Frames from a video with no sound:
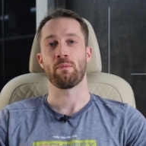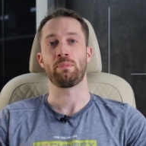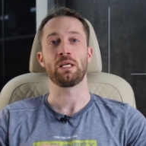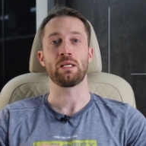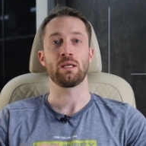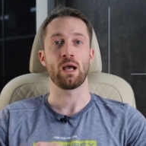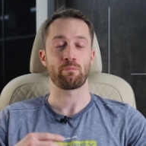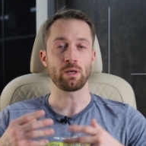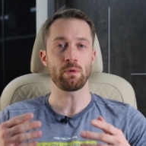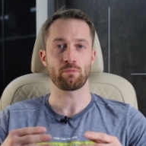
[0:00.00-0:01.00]
be a
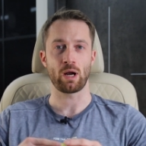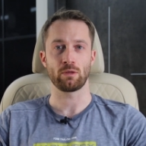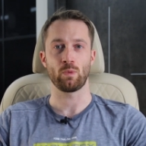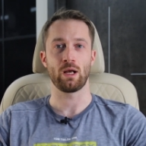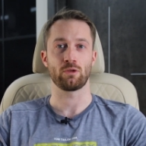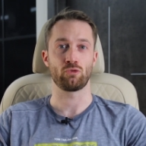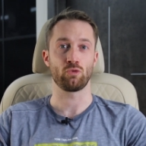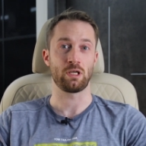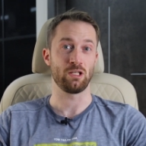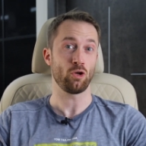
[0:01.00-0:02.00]
premium brand while
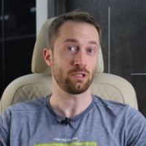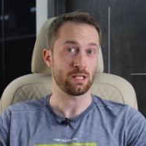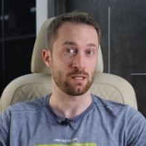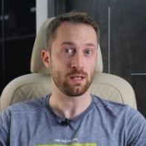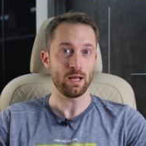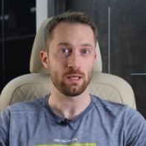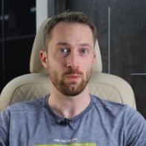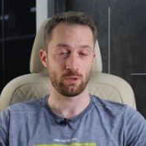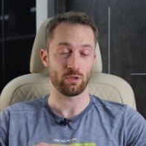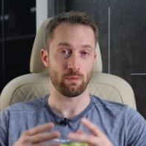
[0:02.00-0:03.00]
Suzuki not necessarily,
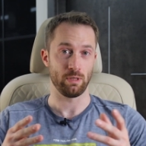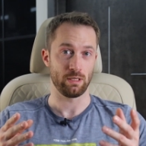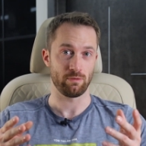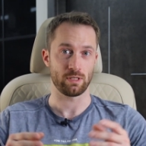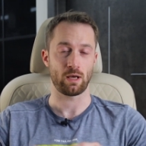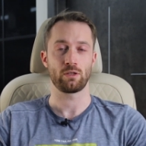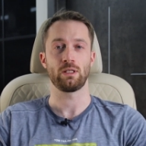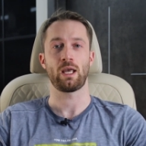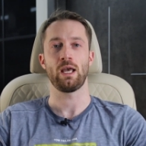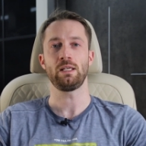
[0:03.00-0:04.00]
which I believe is actually
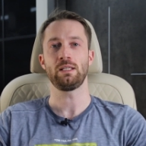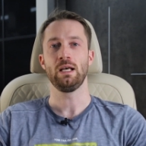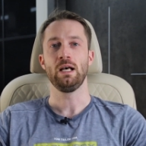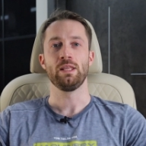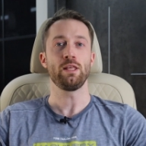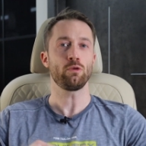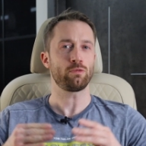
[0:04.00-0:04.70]
the case, then those